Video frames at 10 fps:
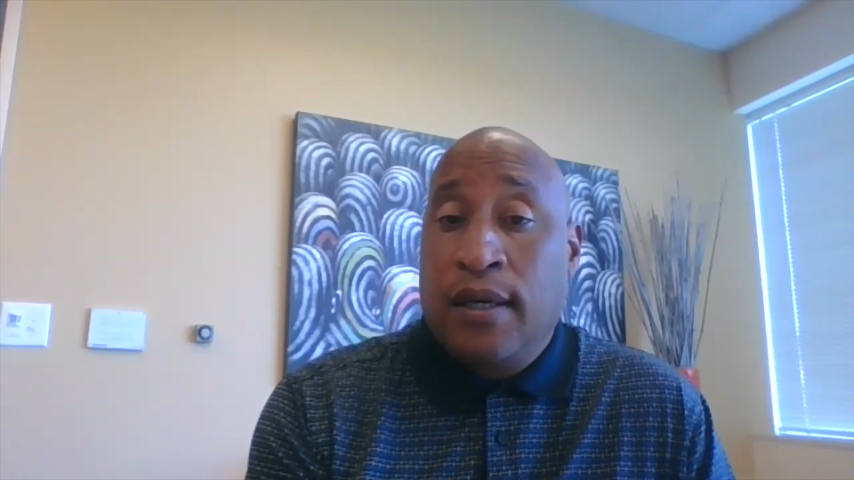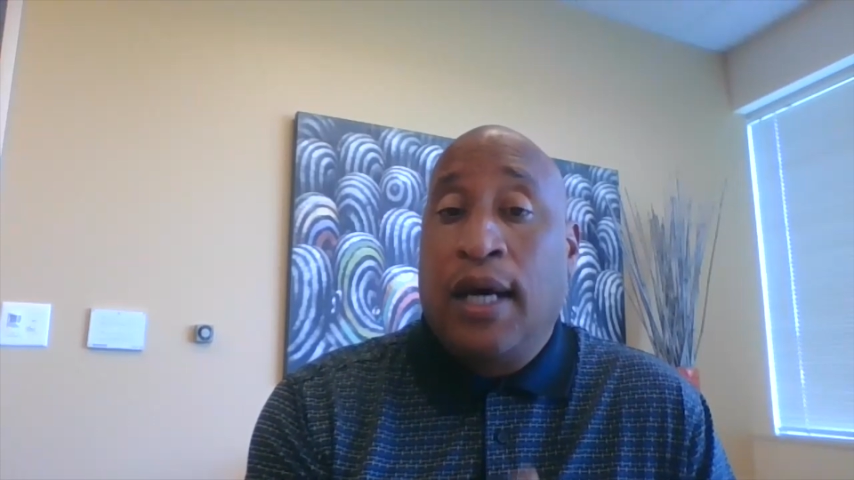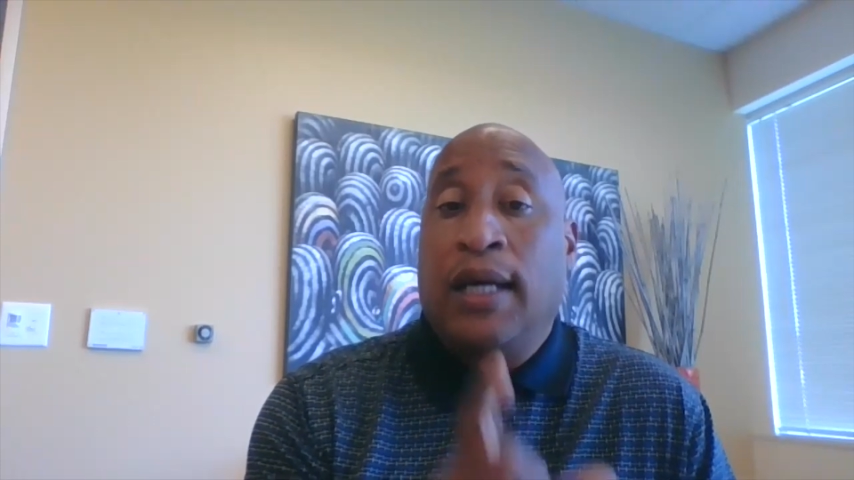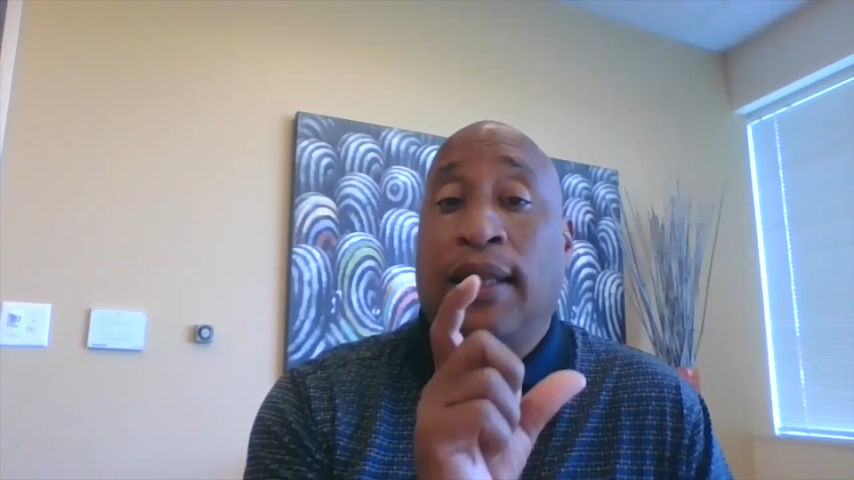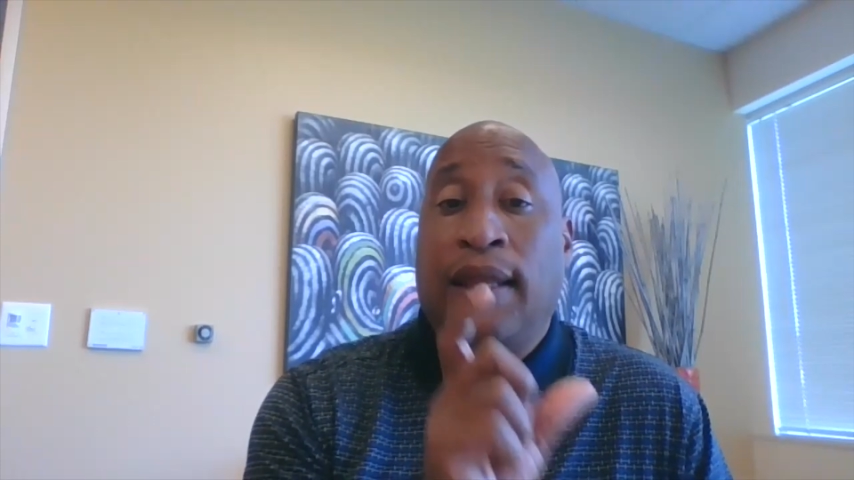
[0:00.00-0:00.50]

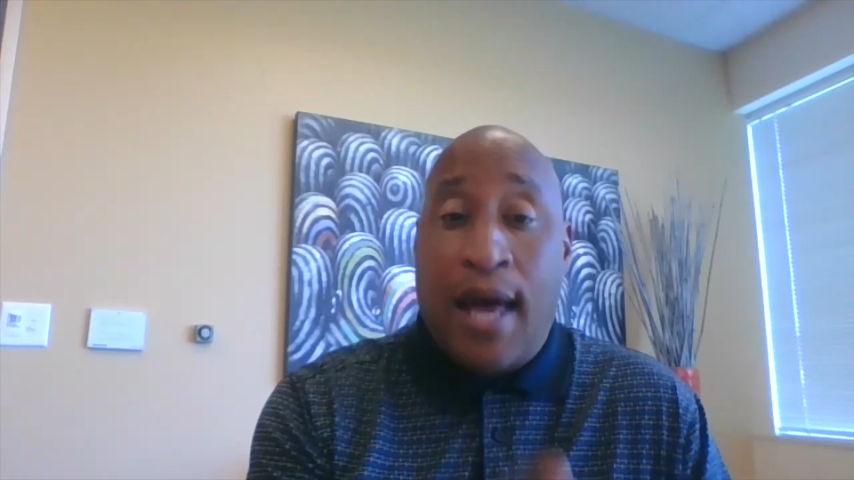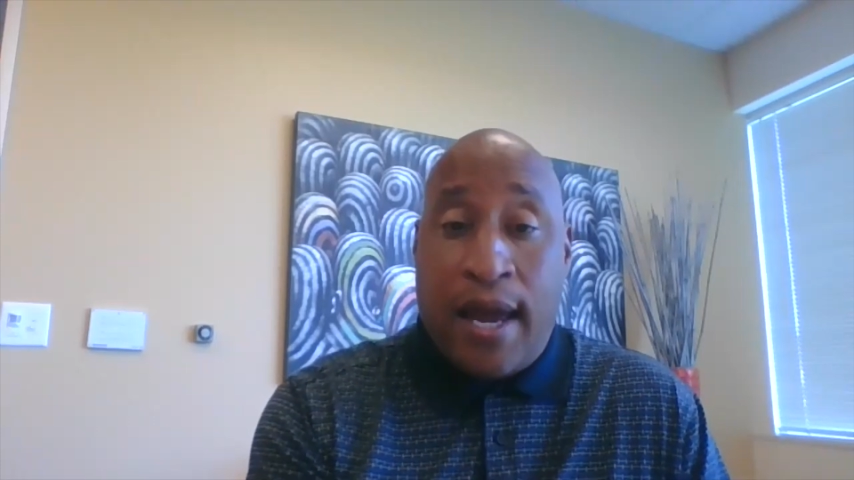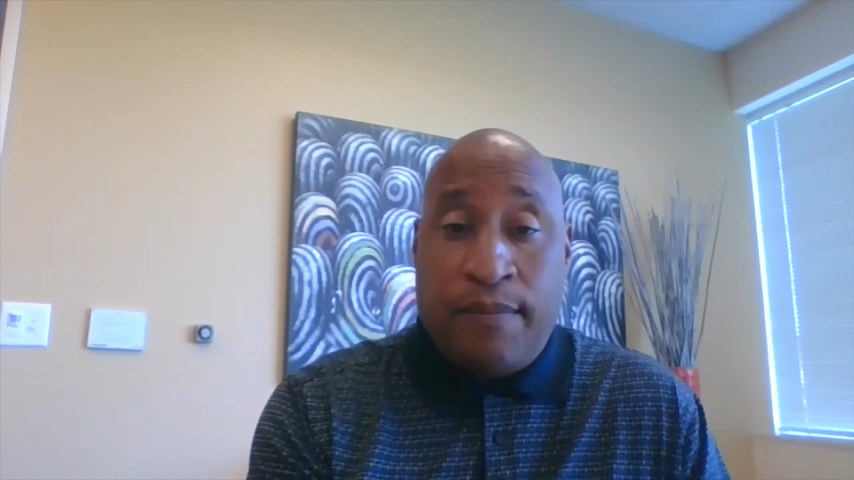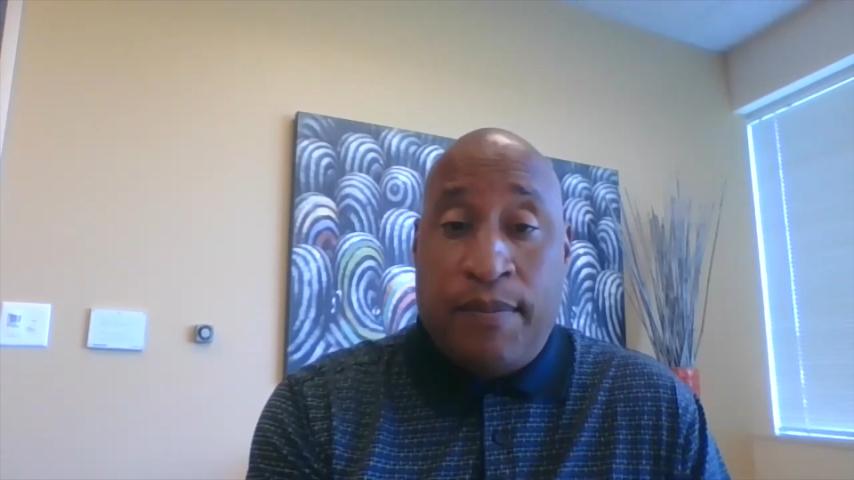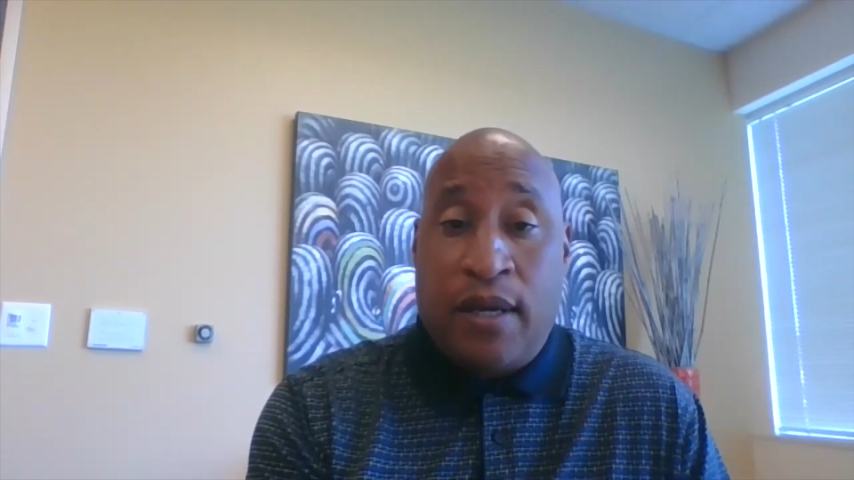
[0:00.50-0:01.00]

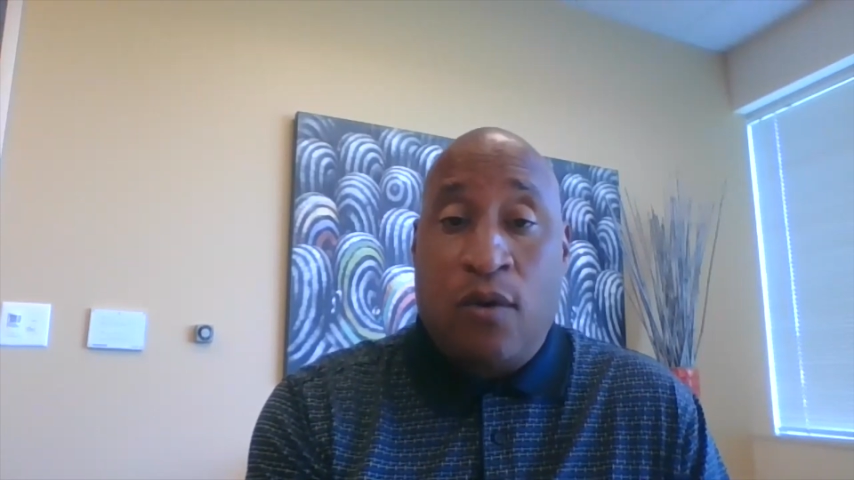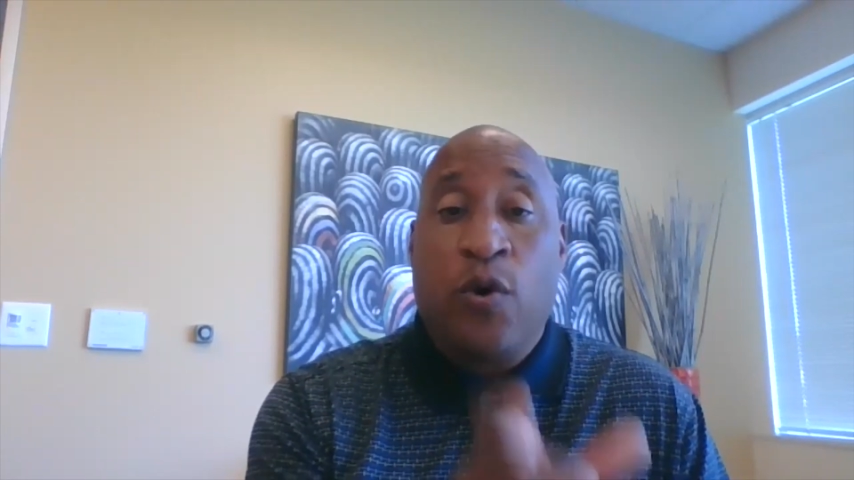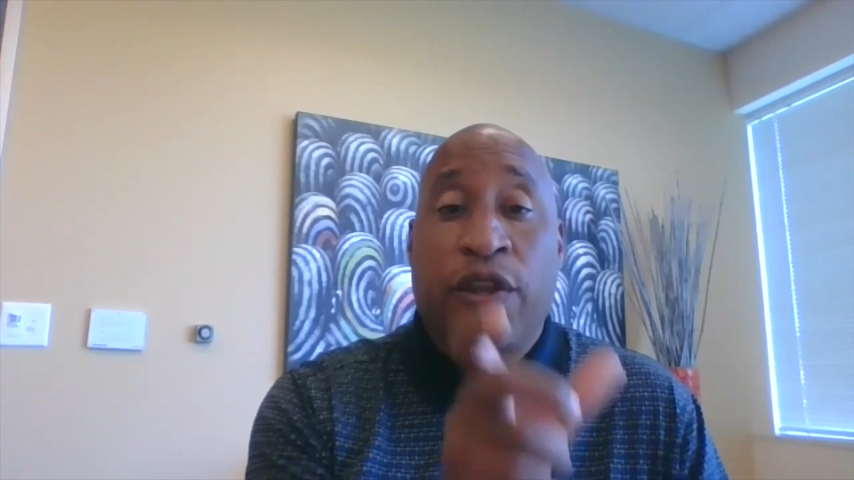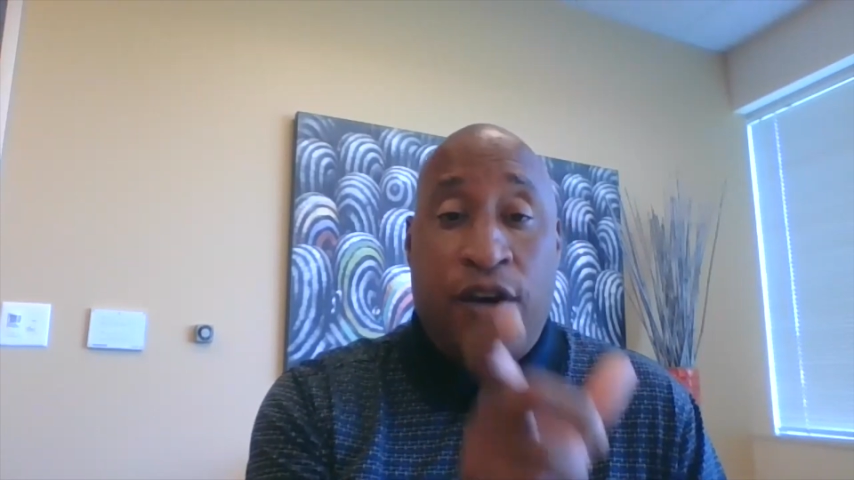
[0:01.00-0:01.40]
alignment with